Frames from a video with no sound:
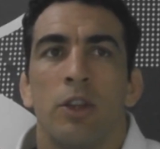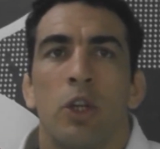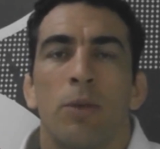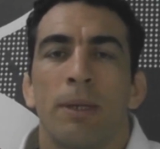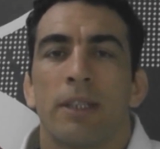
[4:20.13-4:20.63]

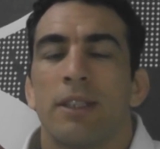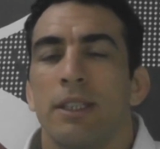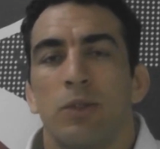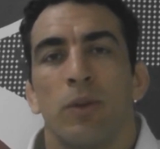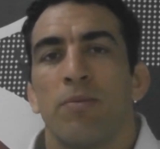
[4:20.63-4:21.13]
Norbert
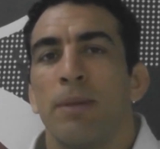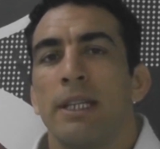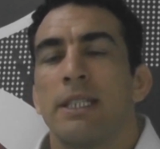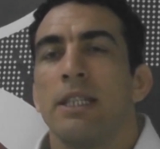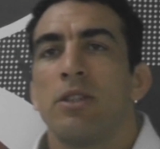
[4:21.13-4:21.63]
is with
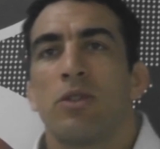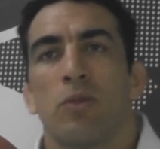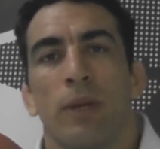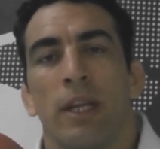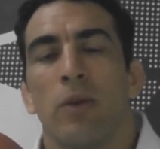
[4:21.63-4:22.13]
me
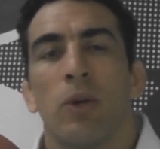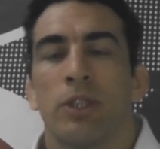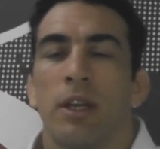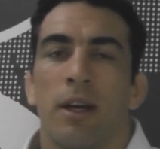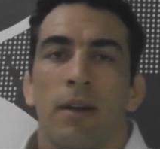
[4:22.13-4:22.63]
since when he
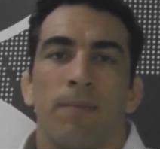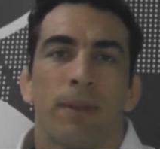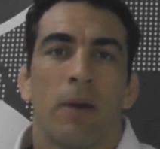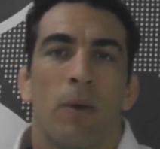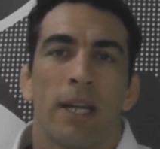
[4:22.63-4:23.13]
was a
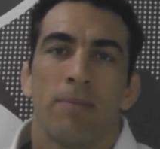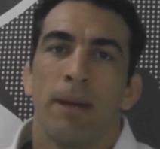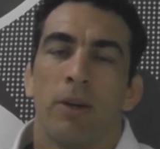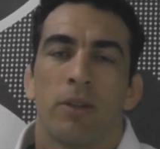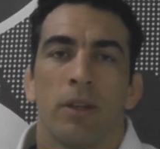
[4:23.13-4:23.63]
white
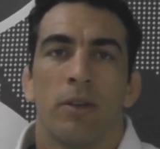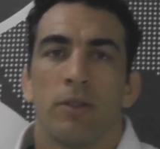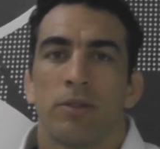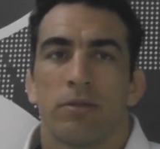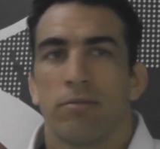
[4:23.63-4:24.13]
belt, you
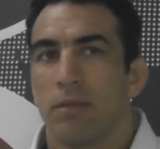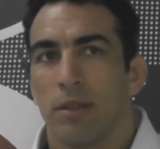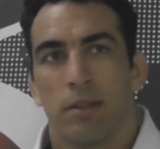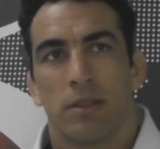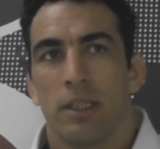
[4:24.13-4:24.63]
know,
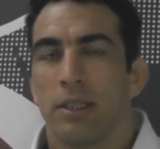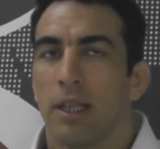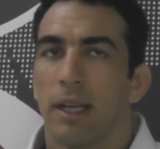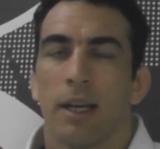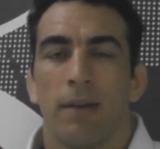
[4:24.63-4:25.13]

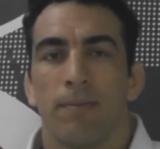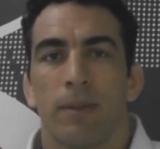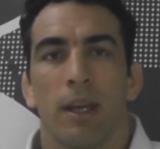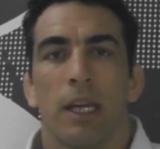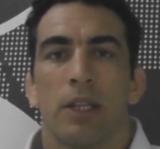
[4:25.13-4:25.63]
since like
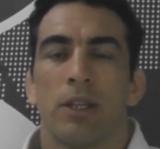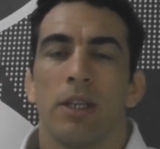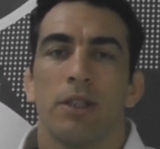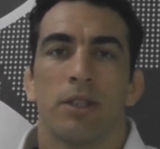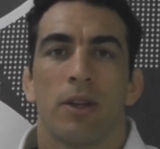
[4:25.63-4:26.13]
8
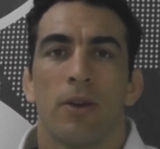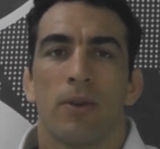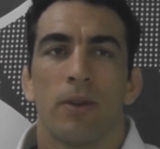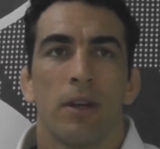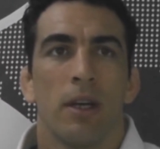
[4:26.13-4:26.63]
years
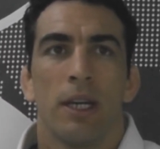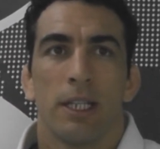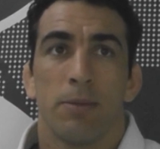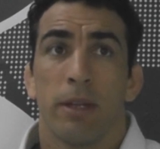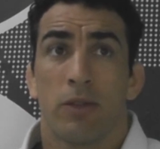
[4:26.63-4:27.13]
ago.
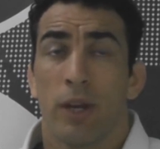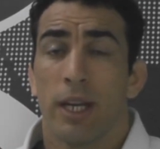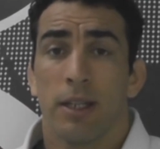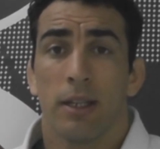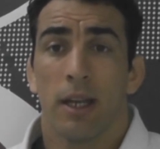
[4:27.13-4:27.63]
He's been
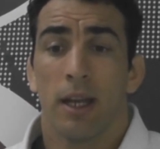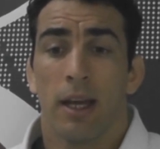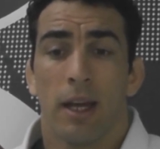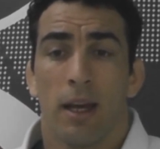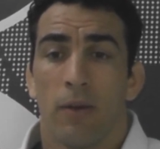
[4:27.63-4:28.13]
training
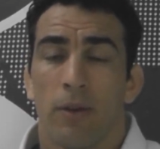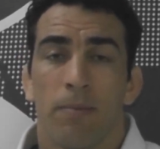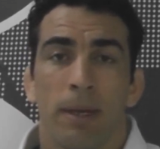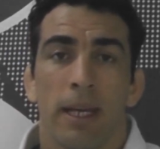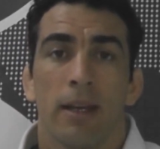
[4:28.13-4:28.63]

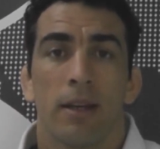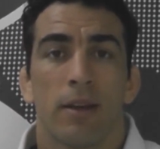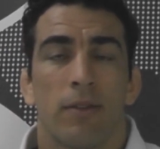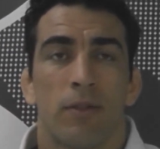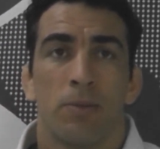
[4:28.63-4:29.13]
with me
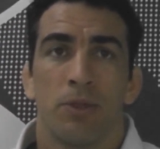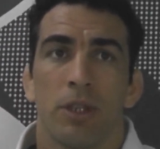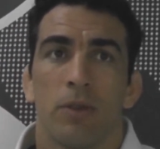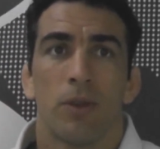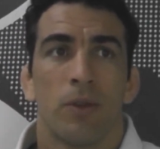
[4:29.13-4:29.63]
from
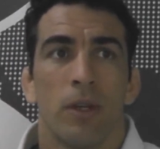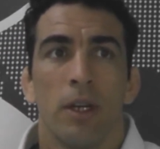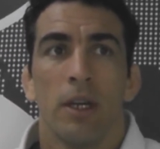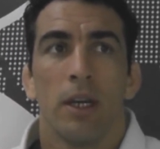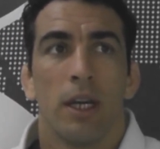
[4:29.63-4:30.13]
zero,
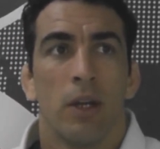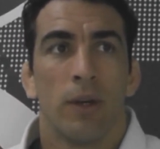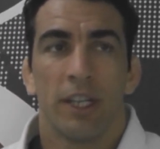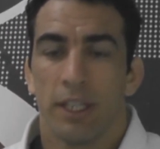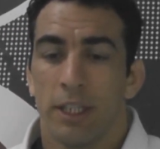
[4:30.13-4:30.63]
you know,
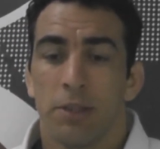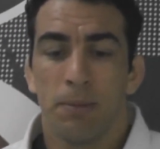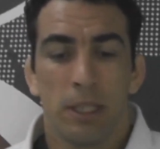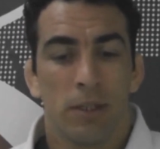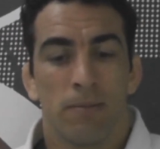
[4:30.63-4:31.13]
and he's
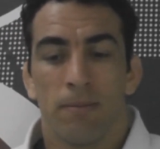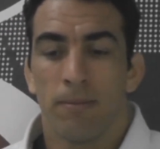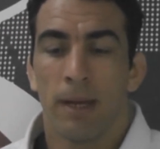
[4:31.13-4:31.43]
been